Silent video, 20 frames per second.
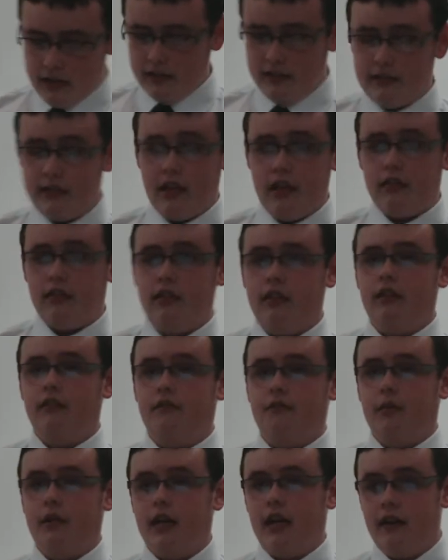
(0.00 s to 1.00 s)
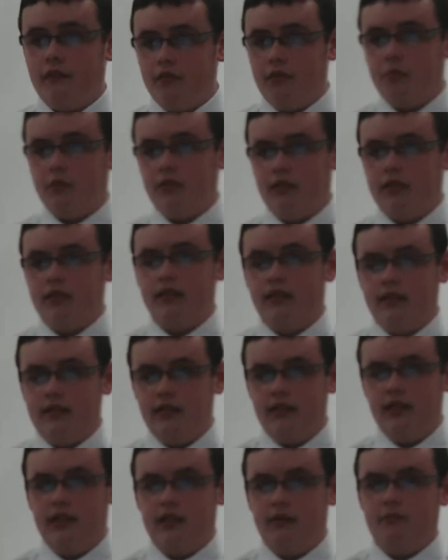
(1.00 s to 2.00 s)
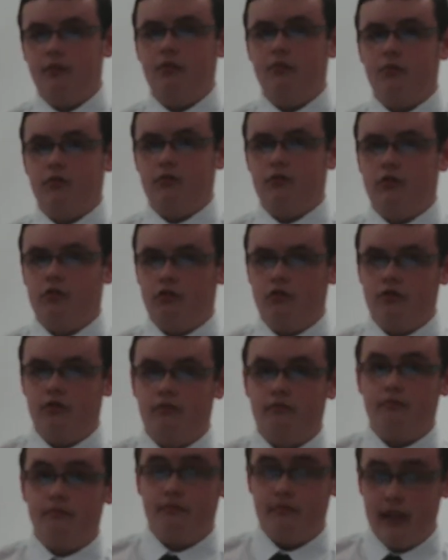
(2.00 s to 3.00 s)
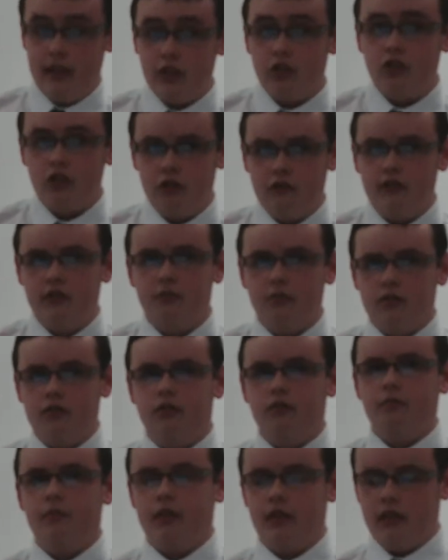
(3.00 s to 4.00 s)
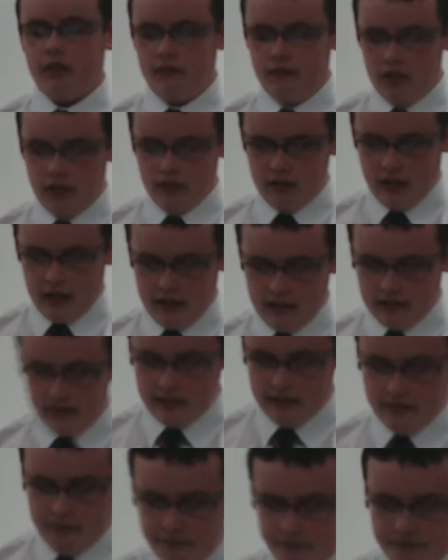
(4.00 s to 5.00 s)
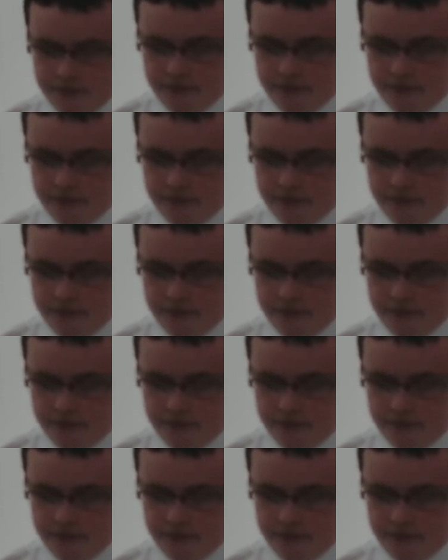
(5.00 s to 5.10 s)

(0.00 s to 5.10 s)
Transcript: and said that if we ever wanted to see him, he would make sure it was done within a few days.